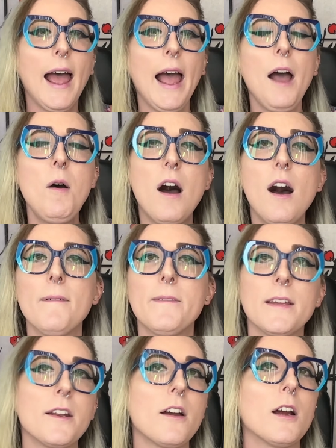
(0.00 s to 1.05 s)
how
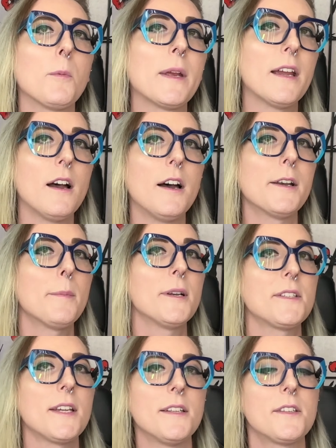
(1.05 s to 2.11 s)
often are we
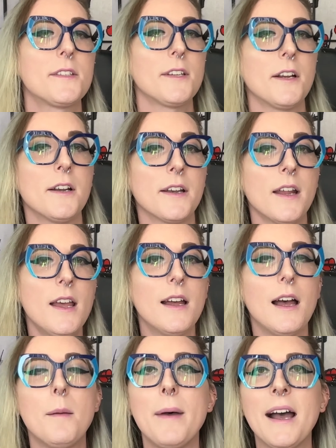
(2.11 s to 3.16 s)
100% certain
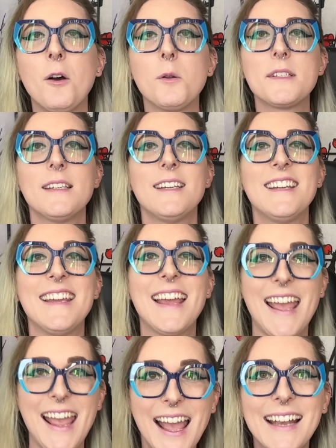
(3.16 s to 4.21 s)
about
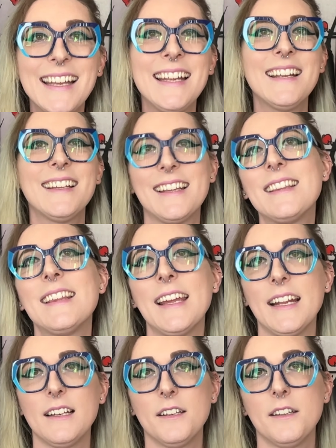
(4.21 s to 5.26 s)

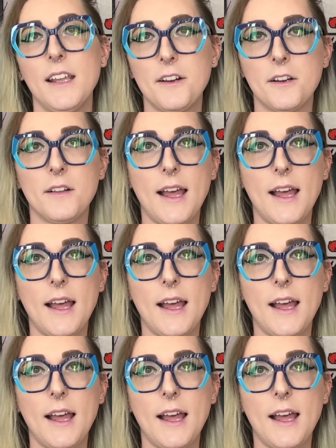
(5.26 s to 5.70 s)
anything in our